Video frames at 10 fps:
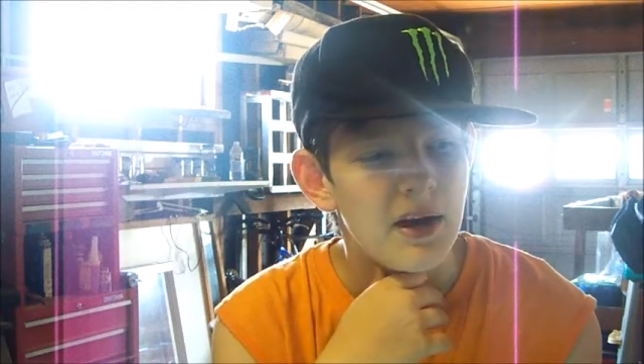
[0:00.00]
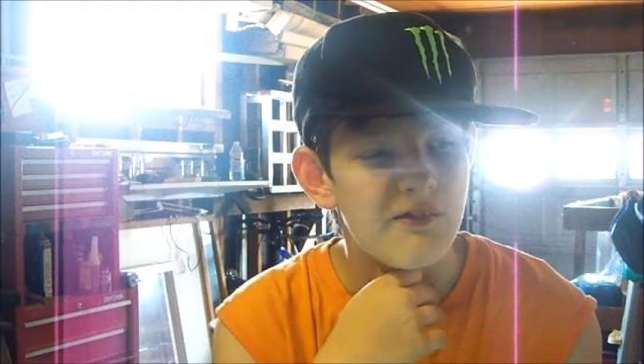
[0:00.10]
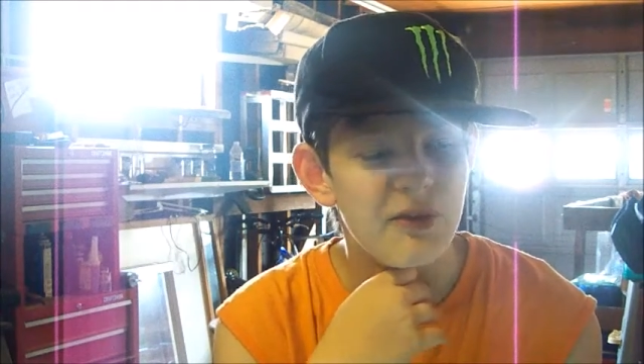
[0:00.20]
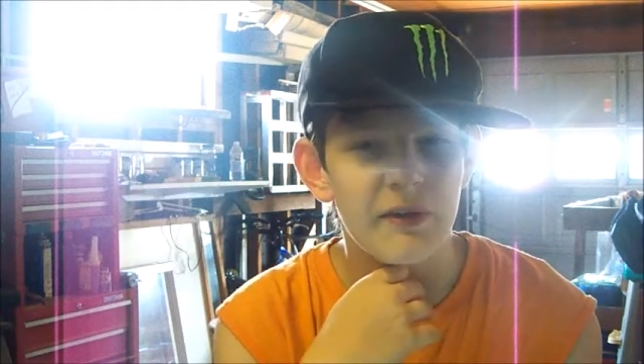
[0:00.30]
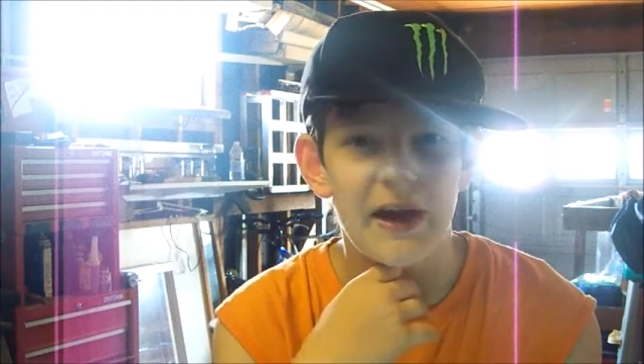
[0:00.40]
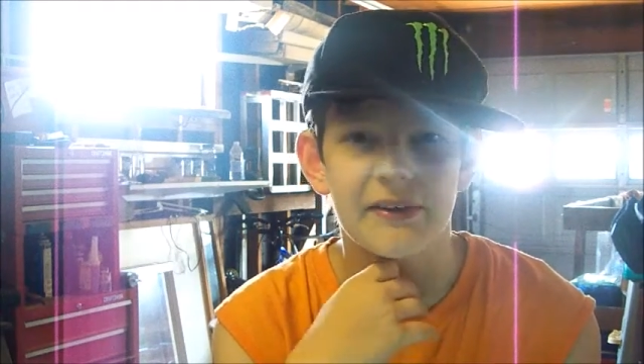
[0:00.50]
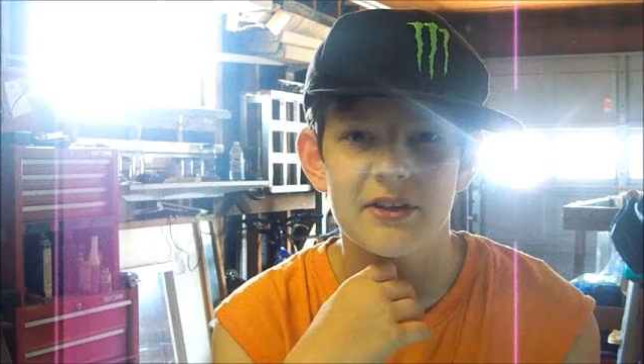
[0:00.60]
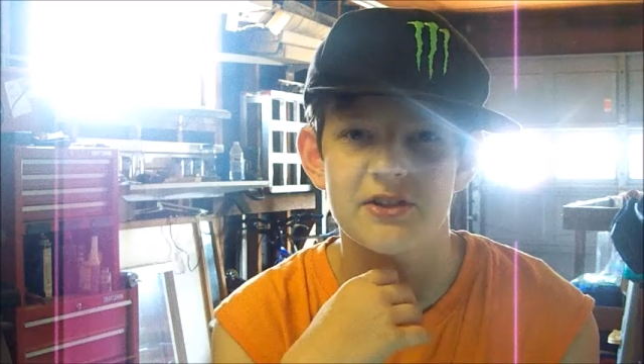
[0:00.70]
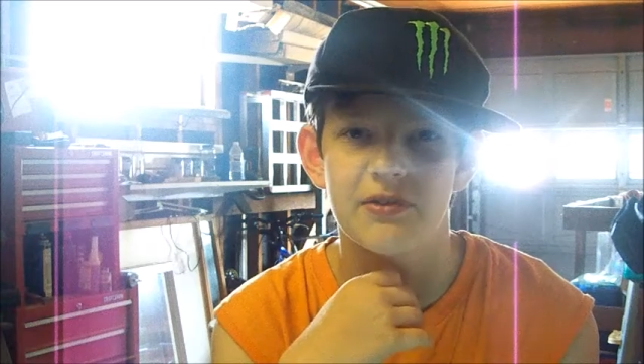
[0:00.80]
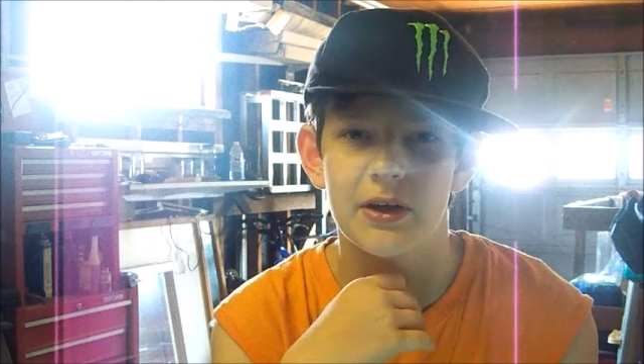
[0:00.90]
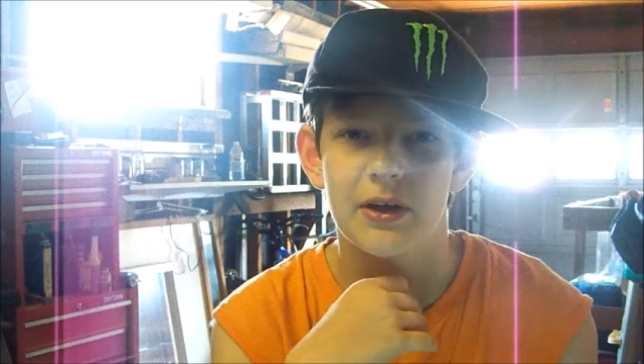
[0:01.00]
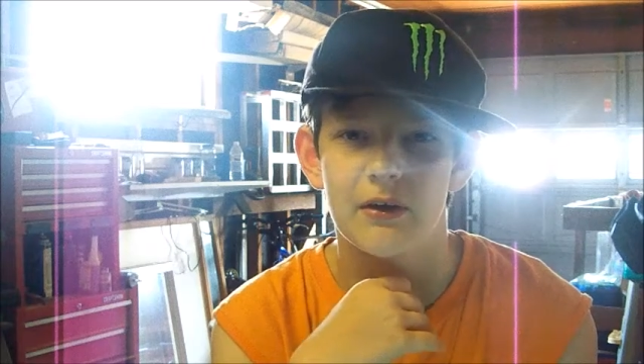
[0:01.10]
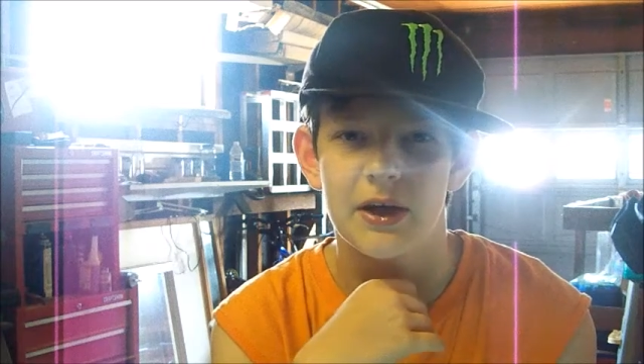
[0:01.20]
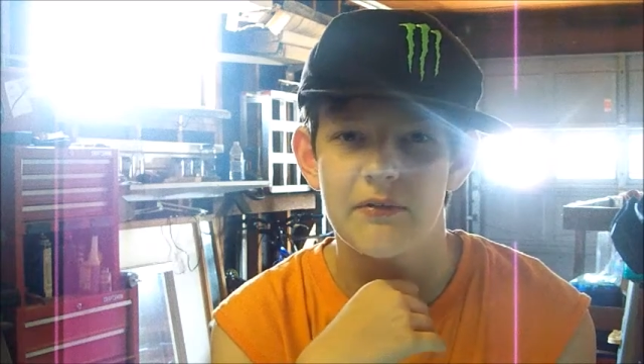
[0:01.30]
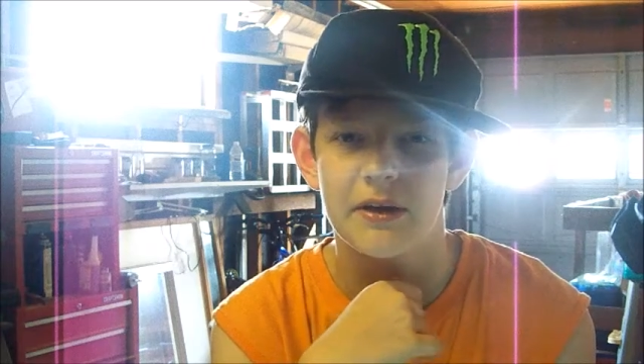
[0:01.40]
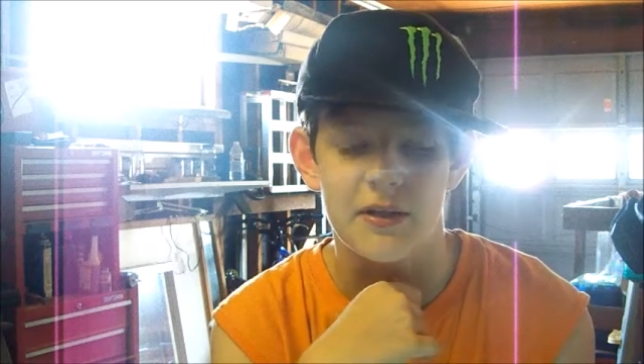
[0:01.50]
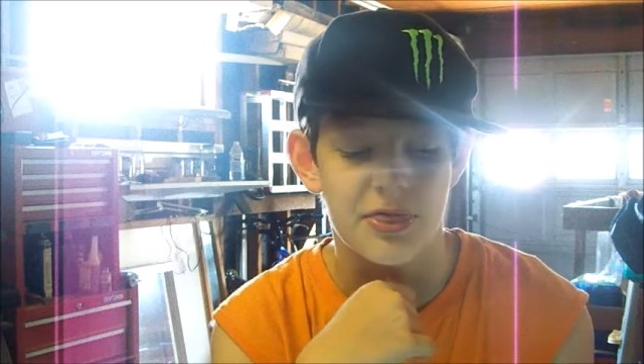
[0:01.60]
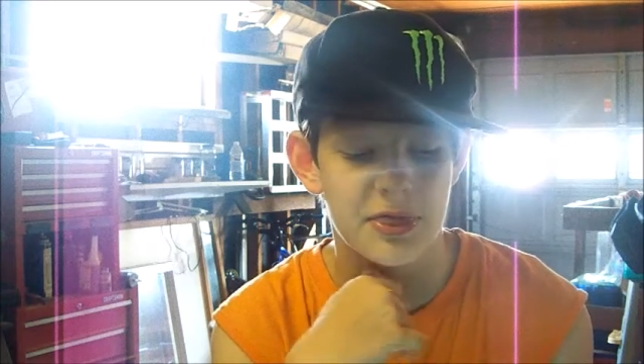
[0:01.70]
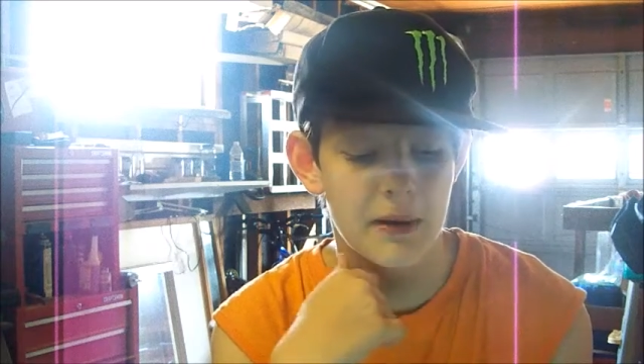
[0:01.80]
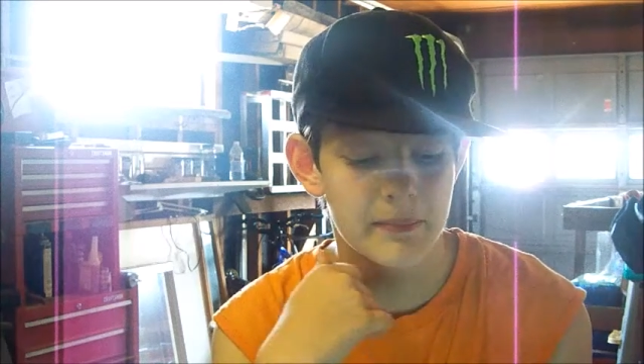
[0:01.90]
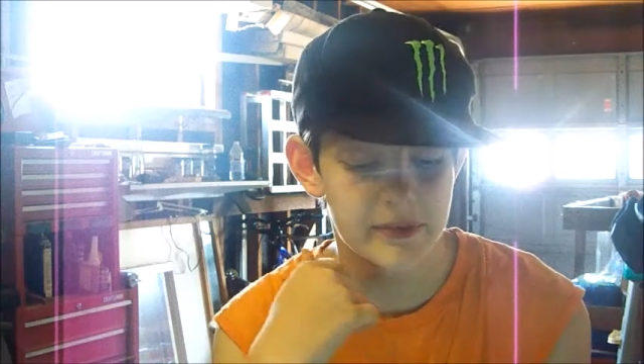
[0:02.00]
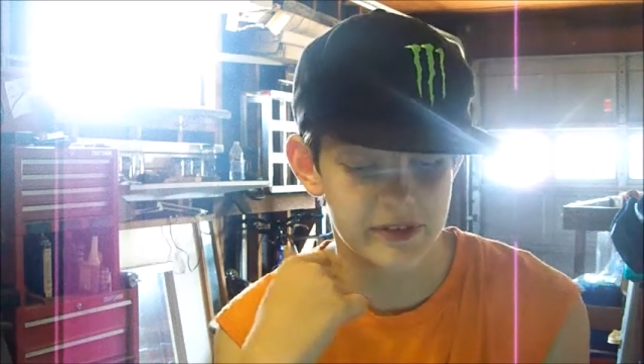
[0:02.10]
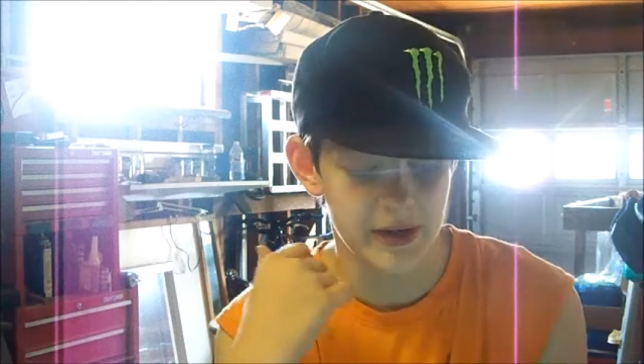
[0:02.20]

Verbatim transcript: If you like this video, give it a thumbs